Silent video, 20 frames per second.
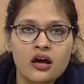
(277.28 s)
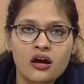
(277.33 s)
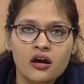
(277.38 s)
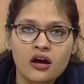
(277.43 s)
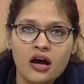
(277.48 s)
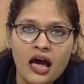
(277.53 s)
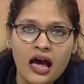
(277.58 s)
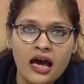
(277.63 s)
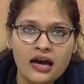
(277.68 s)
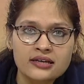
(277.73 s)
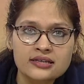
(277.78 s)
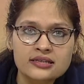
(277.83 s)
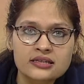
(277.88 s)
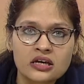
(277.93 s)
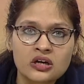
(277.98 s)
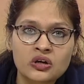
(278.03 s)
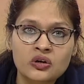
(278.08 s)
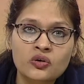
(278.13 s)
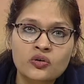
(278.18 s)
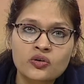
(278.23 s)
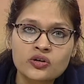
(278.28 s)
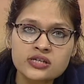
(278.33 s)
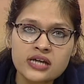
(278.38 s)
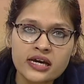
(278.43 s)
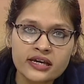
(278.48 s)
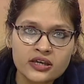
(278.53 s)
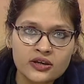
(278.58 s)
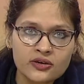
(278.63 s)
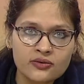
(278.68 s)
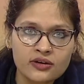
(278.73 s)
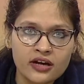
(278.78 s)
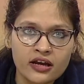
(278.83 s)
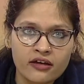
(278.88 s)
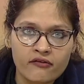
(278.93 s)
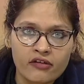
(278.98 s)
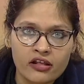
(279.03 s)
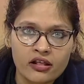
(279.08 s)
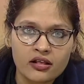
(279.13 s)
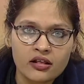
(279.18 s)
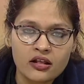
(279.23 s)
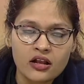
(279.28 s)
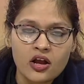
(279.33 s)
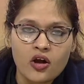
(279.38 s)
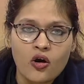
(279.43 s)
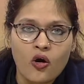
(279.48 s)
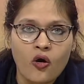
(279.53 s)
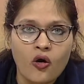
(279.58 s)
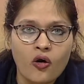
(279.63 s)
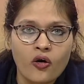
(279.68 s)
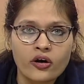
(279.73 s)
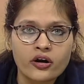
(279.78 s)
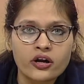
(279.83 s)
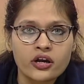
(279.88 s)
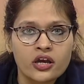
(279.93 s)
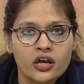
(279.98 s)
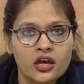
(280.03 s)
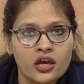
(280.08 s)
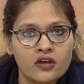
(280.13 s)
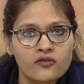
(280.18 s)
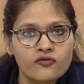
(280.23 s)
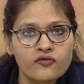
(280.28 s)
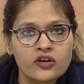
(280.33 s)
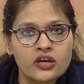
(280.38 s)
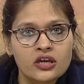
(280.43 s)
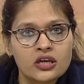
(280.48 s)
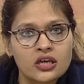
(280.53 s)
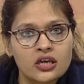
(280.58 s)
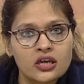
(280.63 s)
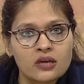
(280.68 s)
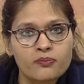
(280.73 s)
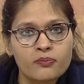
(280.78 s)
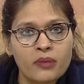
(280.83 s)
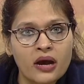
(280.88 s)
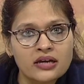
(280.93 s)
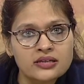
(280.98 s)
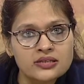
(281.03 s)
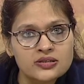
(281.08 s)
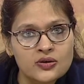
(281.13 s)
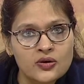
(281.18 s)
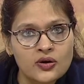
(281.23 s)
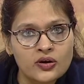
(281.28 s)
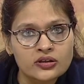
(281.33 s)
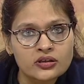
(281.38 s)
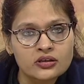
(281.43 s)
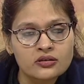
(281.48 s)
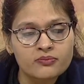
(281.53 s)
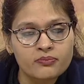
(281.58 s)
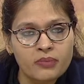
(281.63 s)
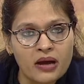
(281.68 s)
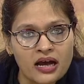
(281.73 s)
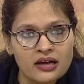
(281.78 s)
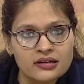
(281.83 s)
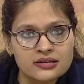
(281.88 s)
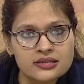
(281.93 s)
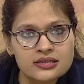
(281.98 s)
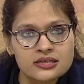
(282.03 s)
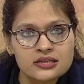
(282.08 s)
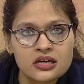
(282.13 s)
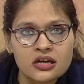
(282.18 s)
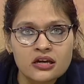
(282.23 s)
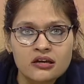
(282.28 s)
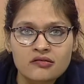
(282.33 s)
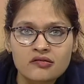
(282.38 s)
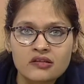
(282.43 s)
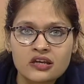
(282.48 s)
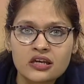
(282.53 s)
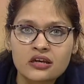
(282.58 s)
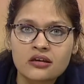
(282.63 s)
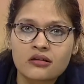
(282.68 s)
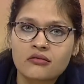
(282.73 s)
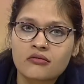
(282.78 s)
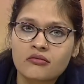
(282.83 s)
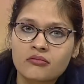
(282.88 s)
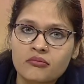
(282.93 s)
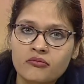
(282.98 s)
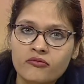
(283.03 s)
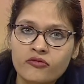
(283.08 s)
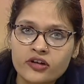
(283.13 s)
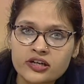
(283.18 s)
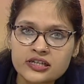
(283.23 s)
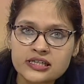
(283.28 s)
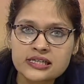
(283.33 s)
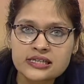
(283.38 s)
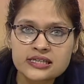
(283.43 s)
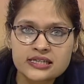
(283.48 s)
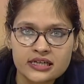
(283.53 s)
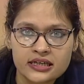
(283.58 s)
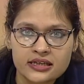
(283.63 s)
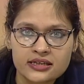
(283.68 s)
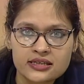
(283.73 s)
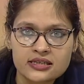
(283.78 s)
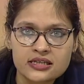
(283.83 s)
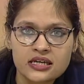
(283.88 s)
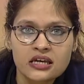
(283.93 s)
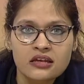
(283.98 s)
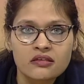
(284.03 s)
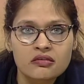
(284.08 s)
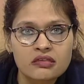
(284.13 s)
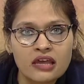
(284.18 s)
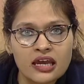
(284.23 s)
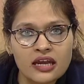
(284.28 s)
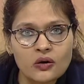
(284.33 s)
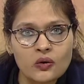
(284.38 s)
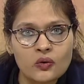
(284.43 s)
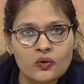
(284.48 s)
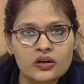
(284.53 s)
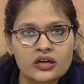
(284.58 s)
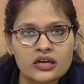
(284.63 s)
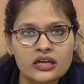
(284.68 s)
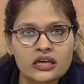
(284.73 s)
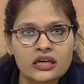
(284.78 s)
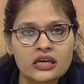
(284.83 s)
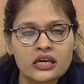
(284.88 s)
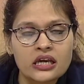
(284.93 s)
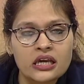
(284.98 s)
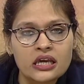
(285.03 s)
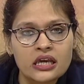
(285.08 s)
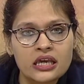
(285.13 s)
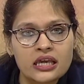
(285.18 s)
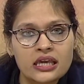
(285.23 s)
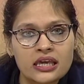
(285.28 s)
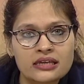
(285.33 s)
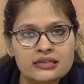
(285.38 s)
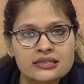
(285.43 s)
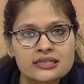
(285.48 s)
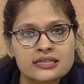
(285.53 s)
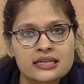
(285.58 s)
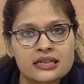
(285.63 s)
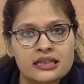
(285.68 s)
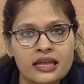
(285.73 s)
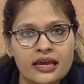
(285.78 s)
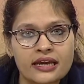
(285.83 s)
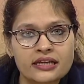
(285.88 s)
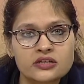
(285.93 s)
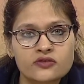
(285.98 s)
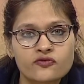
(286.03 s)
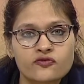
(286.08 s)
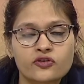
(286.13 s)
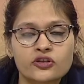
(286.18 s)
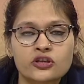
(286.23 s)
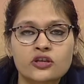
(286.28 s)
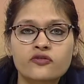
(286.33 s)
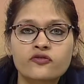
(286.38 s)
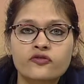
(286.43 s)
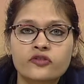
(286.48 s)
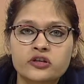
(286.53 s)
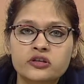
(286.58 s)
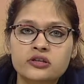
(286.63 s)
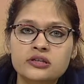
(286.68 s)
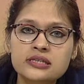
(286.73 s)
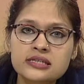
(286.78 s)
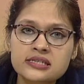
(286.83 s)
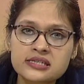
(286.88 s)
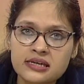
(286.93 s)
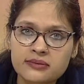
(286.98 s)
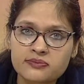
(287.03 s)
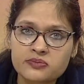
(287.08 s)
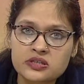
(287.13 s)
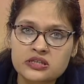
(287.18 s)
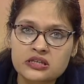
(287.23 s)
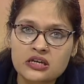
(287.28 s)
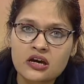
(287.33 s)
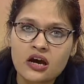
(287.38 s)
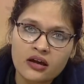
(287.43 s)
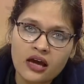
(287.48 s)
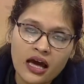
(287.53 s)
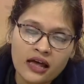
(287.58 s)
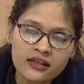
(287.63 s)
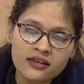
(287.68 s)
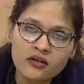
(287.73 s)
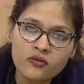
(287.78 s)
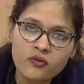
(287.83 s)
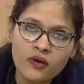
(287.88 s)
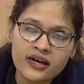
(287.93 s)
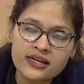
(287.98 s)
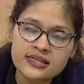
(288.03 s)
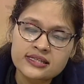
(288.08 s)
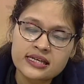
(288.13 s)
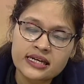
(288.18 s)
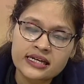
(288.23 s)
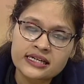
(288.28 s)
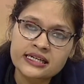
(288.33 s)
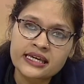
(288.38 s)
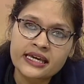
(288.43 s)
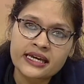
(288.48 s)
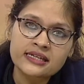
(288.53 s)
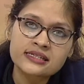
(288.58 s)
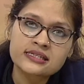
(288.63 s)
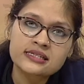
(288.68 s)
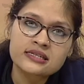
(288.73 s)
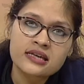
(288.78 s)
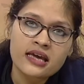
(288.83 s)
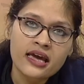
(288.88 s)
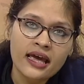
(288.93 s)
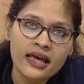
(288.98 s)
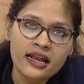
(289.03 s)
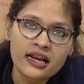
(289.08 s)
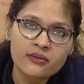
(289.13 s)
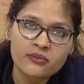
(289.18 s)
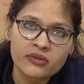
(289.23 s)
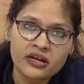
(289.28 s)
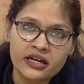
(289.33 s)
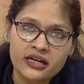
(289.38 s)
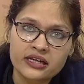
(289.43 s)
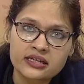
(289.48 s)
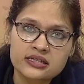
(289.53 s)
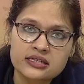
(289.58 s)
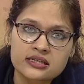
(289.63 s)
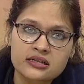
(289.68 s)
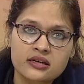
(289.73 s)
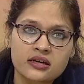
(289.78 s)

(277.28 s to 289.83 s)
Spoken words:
has a good IQ level, or if he passed the written test, then only he can select for the further steps, otherwise it gets eliminated.